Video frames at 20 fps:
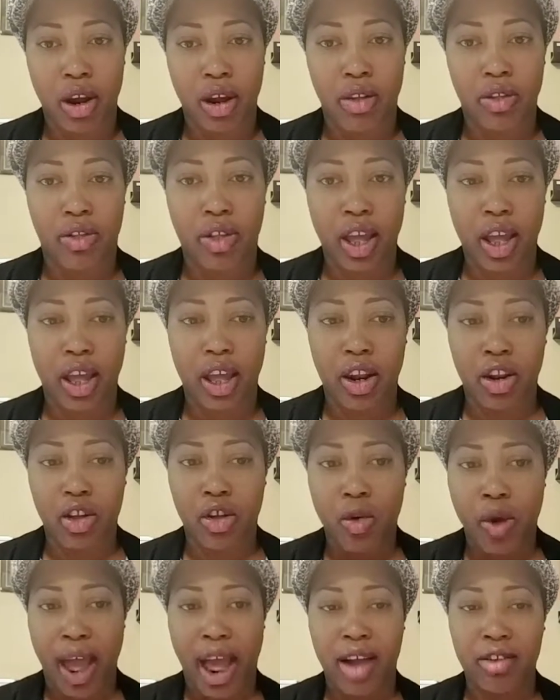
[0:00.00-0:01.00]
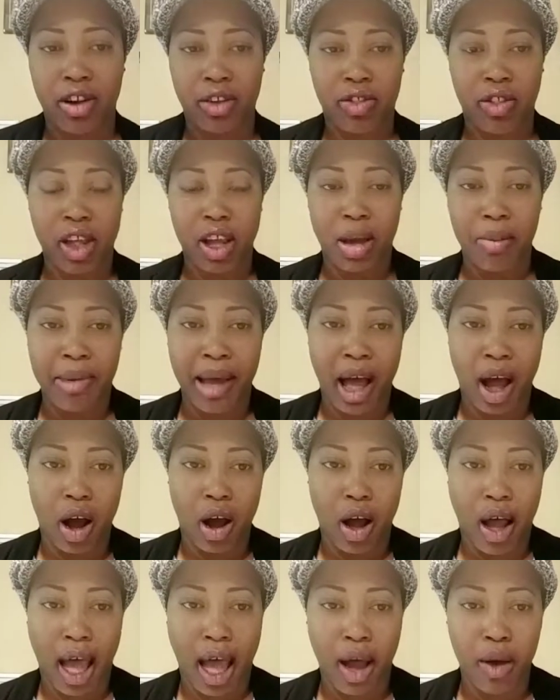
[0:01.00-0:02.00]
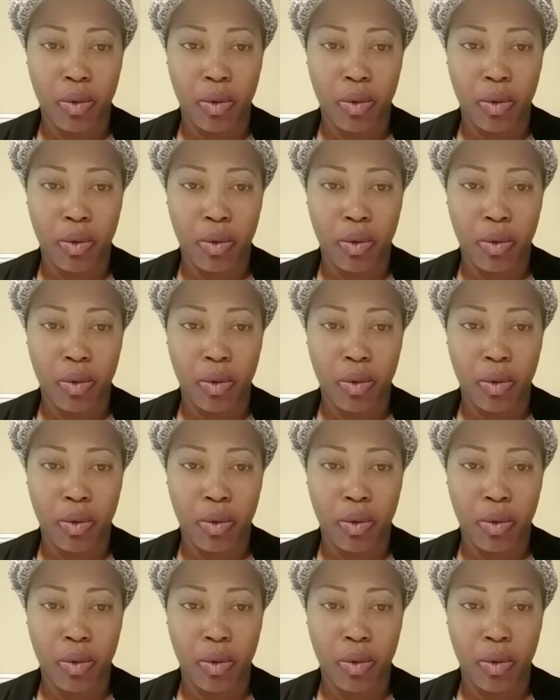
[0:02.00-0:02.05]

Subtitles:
then you have to think about